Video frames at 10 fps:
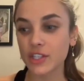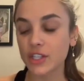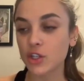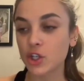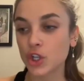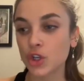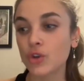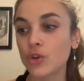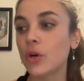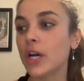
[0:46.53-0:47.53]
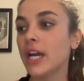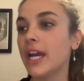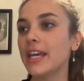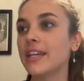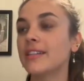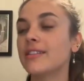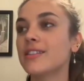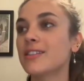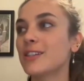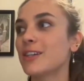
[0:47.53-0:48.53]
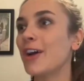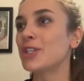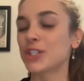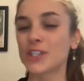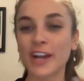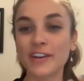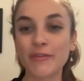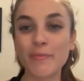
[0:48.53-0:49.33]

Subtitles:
to the shoe is just kind of